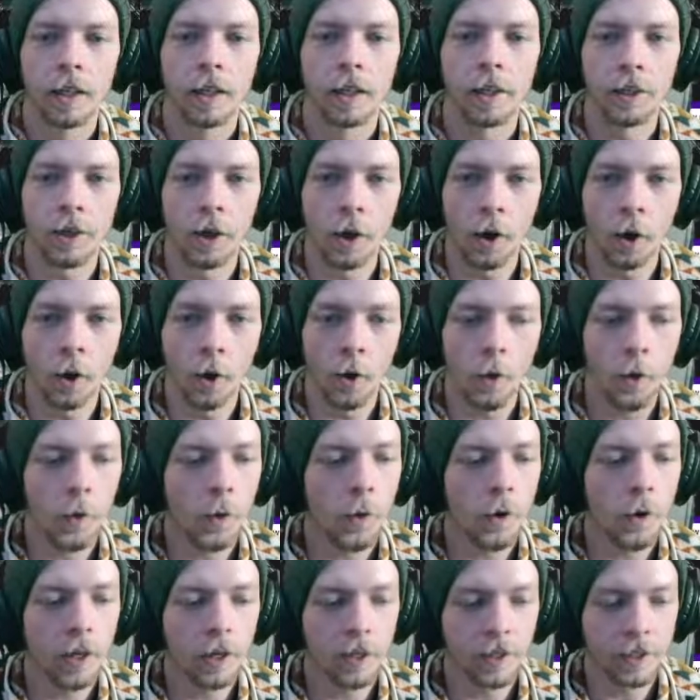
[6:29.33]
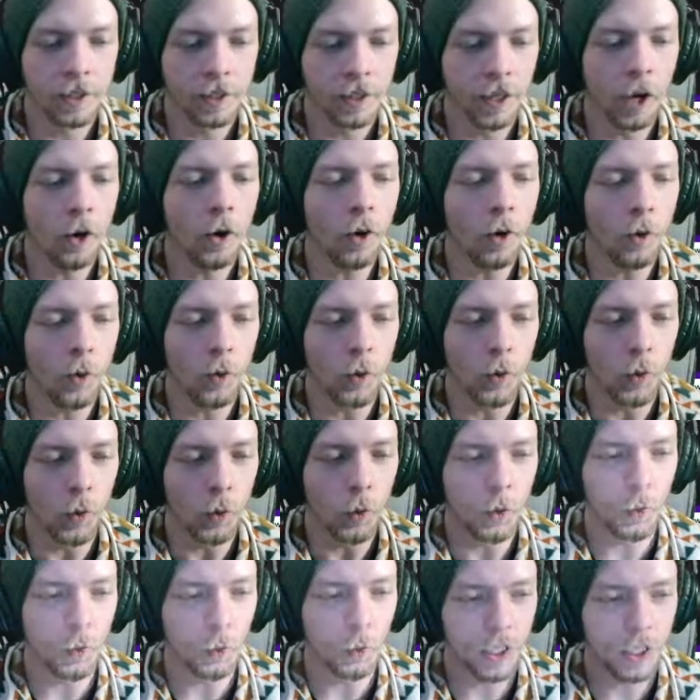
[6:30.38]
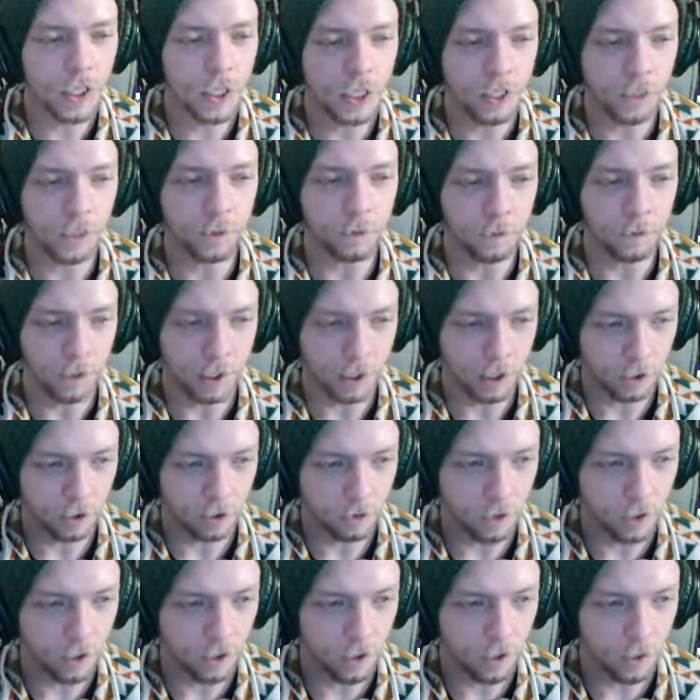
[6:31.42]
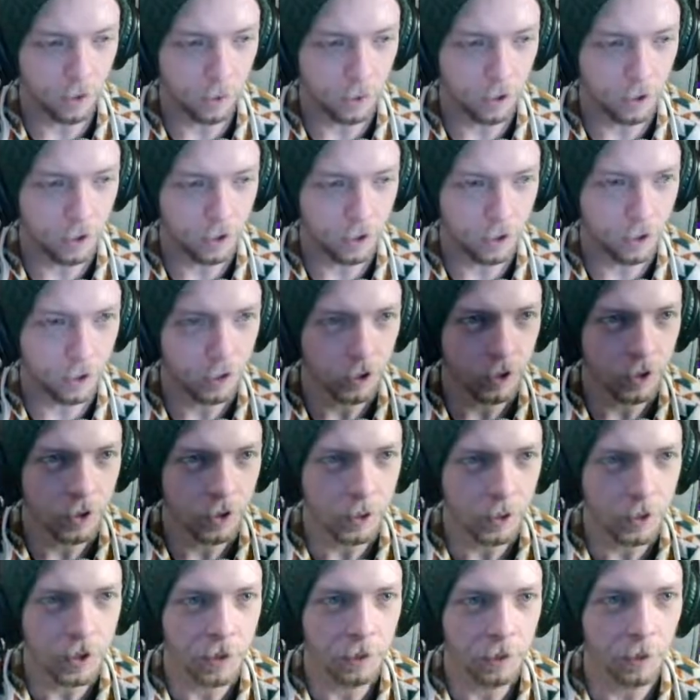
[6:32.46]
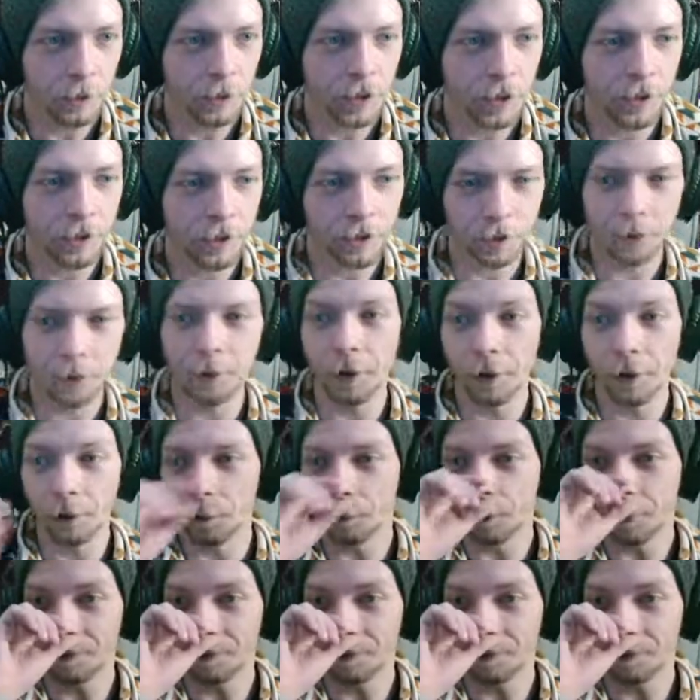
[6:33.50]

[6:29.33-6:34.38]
Yo, what is up? So, we're gonna do some more character creator work.